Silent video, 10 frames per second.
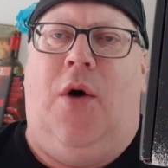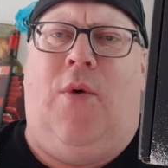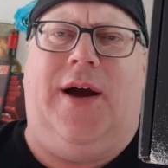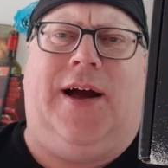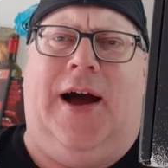
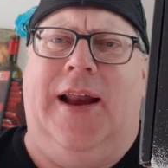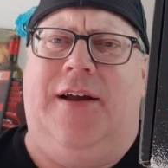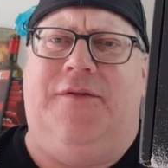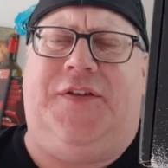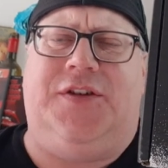what kind
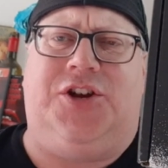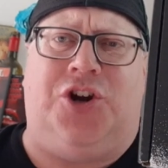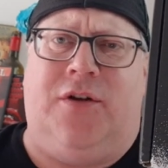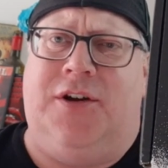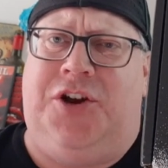of
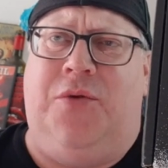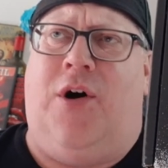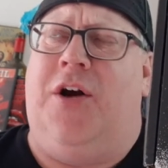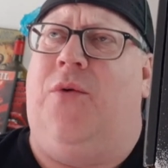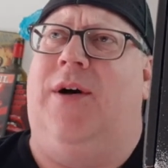service you
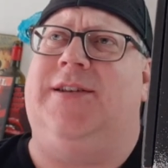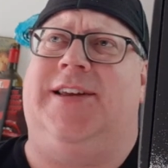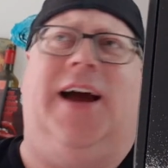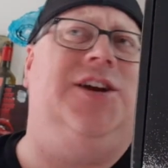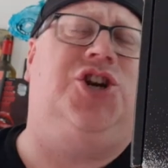want or what
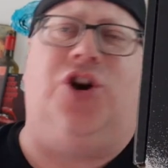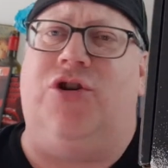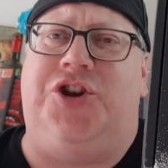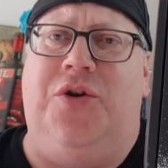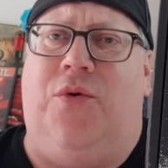size
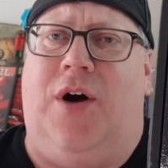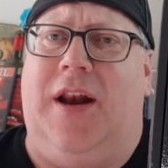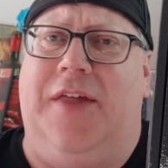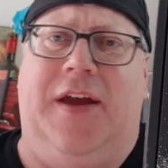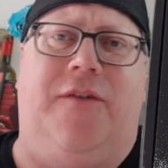shirts you
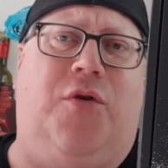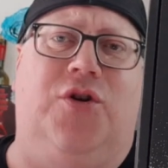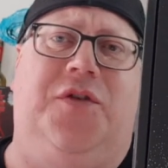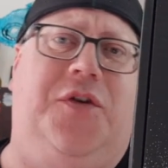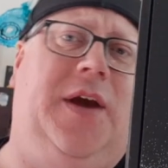want. I think, of
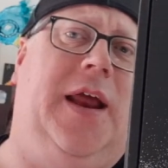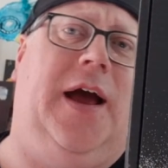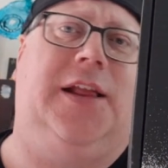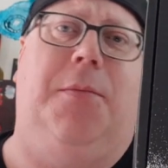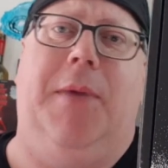course, if you get
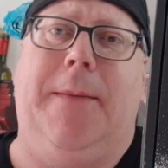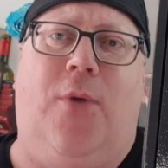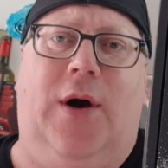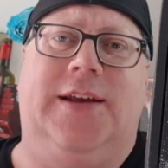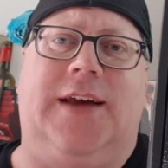like the big
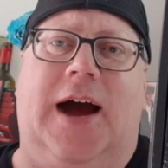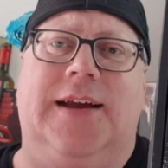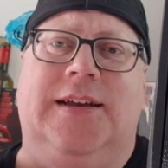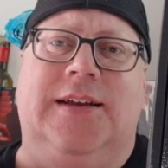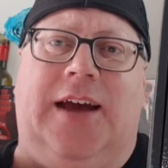boy
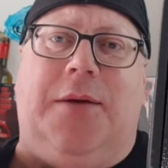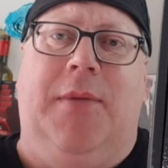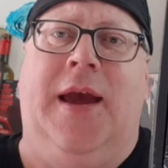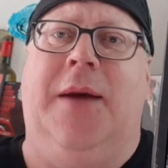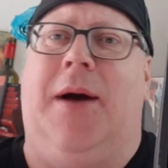sizes like
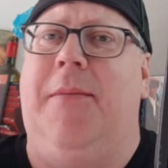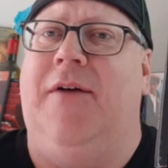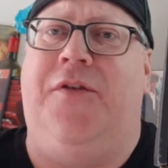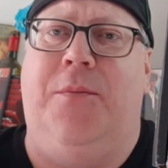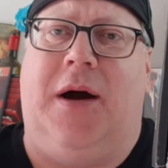me, it might be
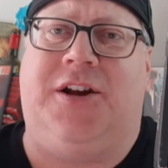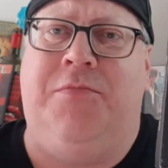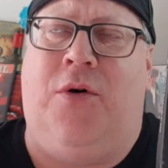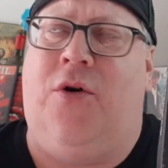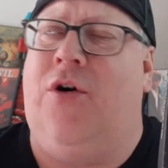a few bucks
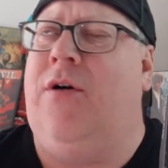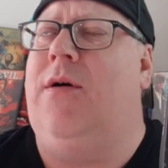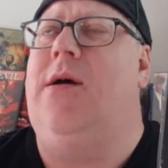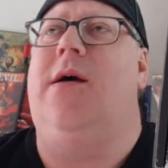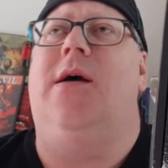
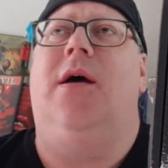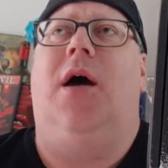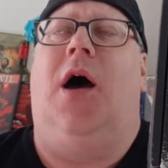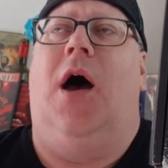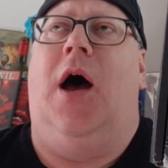more.
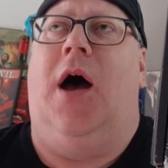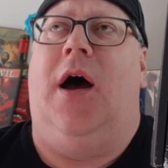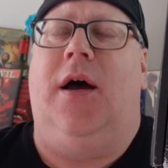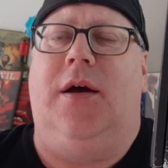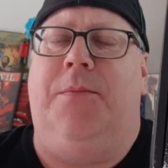
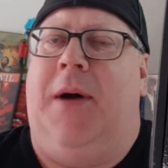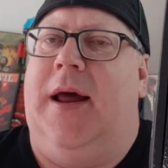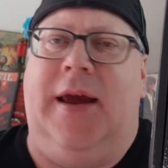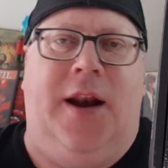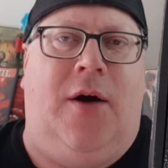
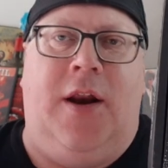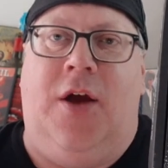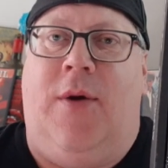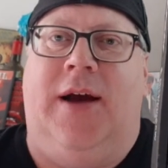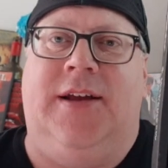But, you know,
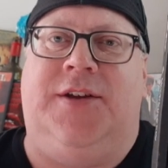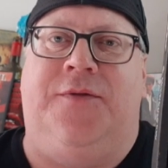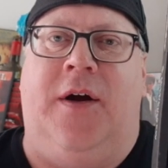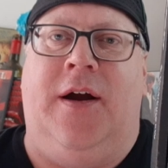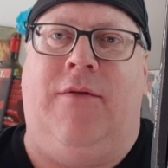anyways, it's
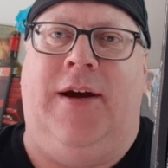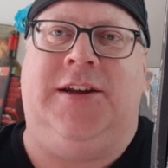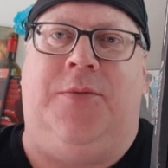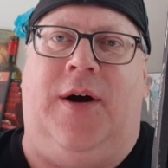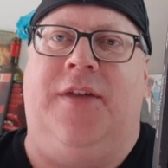very
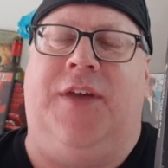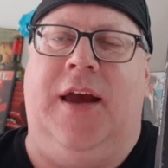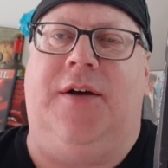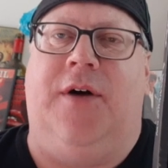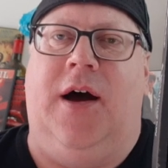reasonable, I
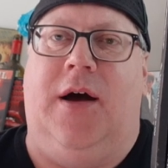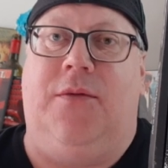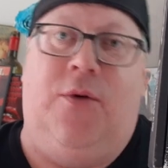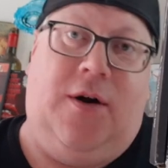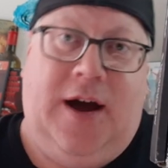think.
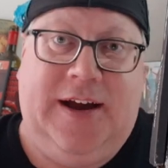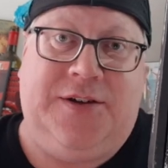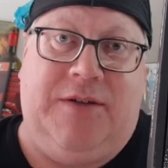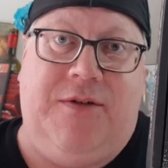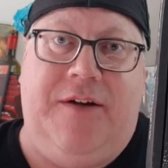Well, I guess
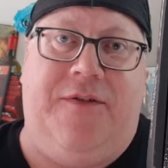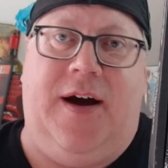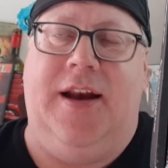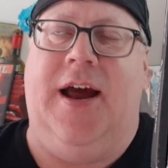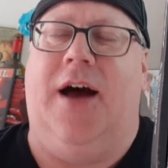I'm going to
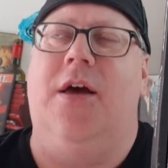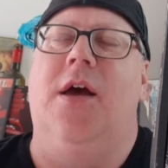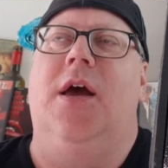find out.